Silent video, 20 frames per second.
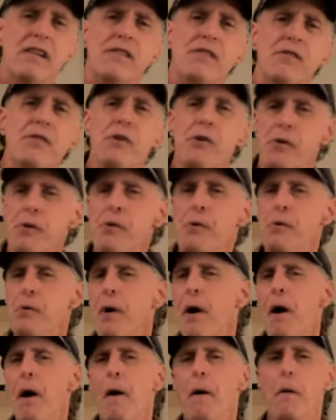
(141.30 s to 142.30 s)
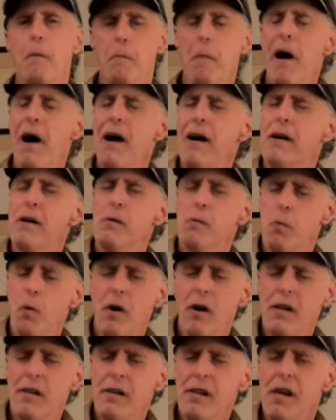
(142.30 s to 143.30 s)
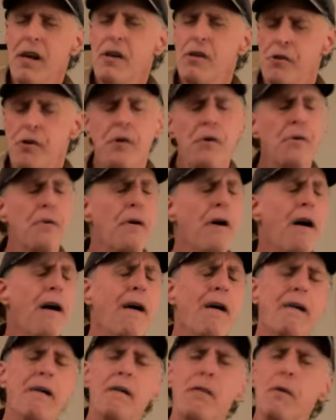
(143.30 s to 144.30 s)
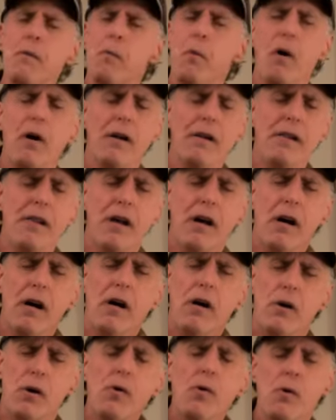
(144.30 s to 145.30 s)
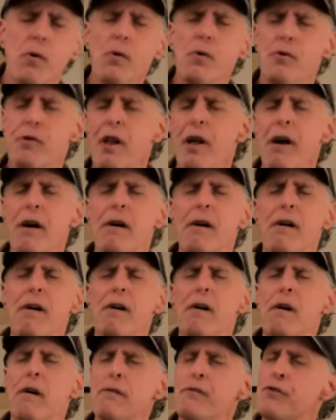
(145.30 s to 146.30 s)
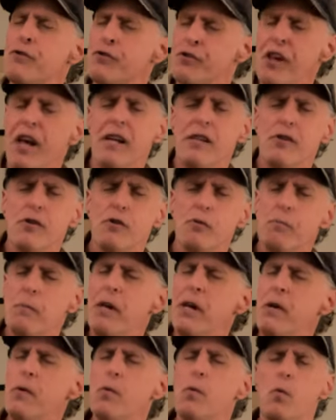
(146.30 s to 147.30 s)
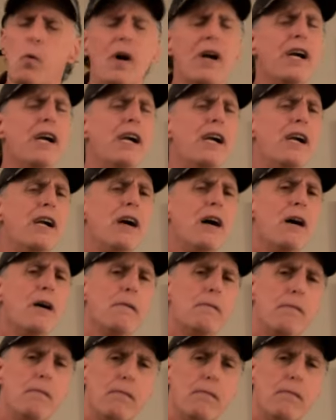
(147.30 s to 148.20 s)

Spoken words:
You are my one, you are the one whose love sends me way up